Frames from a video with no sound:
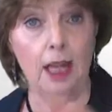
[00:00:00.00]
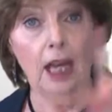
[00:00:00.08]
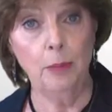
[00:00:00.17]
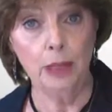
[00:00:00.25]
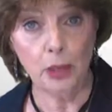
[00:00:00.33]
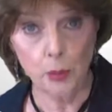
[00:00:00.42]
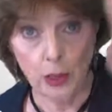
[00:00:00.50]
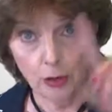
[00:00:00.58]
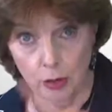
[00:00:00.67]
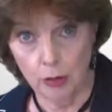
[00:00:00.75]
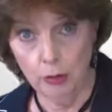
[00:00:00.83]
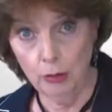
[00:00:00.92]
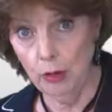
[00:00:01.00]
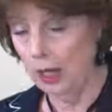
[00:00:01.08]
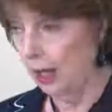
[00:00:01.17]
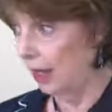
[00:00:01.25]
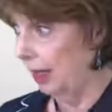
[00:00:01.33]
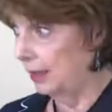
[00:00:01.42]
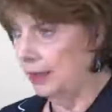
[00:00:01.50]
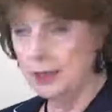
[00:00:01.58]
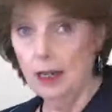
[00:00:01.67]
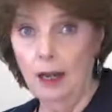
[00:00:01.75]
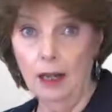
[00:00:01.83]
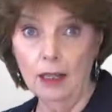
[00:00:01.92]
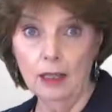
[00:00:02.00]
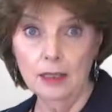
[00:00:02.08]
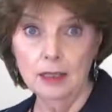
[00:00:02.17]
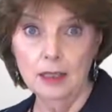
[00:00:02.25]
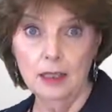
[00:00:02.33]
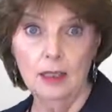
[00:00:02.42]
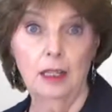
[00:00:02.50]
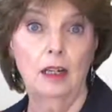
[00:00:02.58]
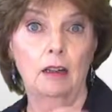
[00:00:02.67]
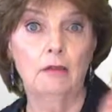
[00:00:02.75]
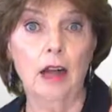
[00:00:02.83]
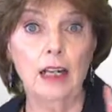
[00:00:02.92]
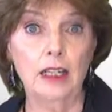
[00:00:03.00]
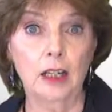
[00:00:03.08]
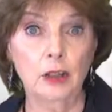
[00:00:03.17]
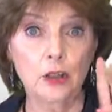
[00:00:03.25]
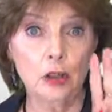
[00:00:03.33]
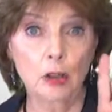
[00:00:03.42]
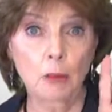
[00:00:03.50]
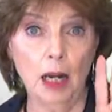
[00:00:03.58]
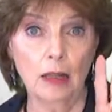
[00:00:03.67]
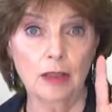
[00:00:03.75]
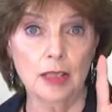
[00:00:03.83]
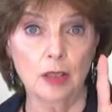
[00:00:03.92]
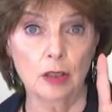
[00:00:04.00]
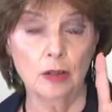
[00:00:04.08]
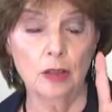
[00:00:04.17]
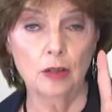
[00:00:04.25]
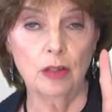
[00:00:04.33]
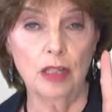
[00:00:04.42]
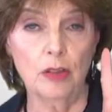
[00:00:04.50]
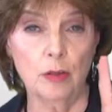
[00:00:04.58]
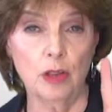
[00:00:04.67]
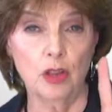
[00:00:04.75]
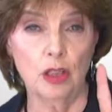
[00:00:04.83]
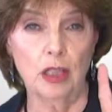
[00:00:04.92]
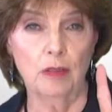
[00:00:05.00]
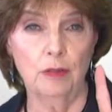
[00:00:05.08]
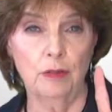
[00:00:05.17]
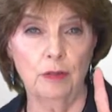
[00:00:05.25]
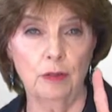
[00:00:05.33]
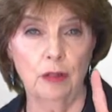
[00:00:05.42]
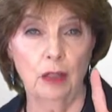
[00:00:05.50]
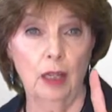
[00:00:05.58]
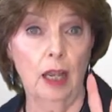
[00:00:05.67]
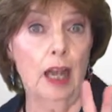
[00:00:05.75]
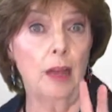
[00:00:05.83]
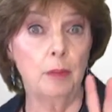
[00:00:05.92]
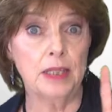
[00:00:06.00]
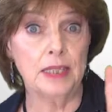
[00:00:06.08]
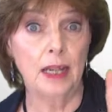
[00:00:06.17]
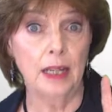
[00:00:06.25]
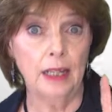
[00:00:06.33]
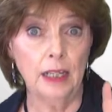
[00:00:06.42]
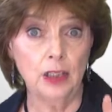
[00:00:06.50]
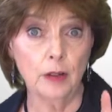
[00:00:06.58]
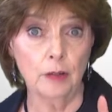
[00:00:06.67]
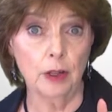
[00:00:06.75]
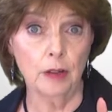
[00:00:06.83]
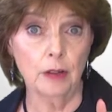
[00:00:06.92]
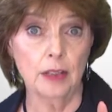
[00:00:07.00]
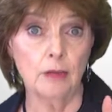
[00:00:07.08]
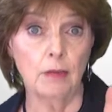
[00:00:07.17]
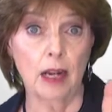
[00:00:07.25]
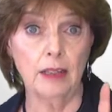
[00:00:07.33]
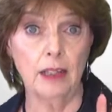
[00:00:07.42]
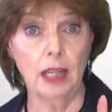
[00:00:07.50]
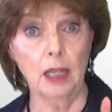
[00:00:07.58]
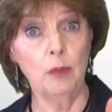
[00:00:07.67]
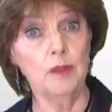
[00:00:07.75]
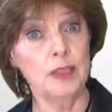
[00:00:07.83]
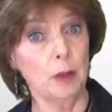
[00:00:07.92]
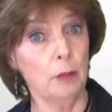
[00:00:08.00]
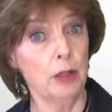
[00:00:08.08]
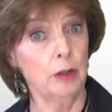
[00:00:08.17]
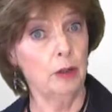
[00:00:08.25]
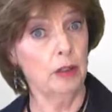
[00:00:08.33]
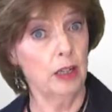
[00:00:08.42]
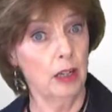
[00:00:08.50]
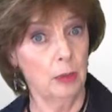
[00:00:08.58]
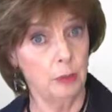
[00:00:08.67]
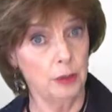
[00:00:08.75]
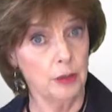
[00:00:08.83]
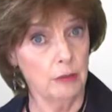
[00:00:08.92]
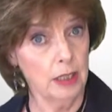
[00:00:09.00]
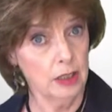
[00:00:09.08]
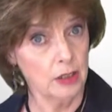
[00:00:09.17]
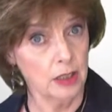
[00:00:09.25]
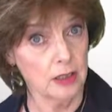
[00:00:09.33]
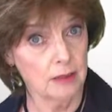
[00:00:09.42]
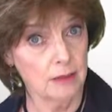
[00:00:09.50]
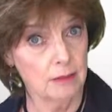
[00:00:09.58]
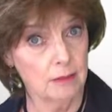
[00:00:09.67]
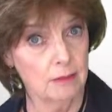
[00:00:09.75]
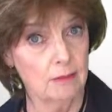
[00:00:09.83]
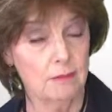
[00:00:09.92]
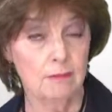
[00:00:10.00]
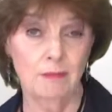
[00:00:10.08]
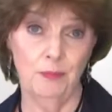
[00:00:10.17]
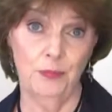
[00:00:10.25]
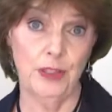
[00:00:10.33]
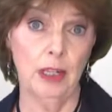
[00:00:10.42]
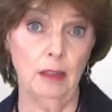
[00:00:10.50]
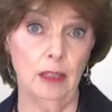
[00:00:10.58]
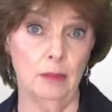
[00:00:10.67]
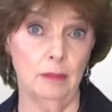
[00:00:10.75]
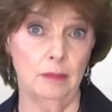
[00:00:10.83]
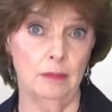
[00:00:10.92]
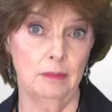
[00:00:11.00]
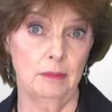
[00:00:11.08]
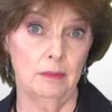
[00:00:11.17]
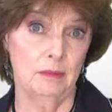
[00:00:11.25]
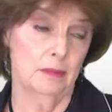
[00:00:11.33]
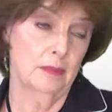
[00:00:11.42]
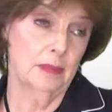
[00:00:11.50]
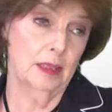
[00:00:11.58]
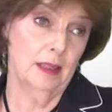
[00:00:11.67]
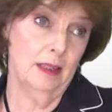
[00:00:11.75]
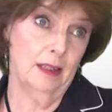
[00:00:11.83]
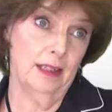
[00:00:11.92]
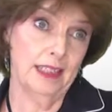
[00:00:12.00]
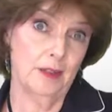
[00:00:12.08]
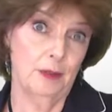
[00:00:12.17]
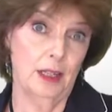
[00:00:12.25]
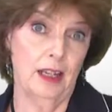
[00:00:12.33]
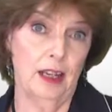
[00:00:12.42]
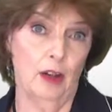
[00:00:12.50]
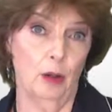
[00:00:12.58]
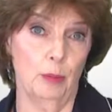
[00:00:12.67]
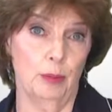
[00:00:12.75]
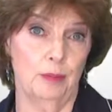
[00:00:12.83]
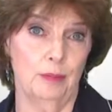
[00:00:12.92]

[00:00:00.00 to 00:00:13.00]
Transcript: And between you and the target, write down 2 milestones you need to achieve. And beside each of those, write the name of someone who can help you to reach it. Tell them and ask for their help.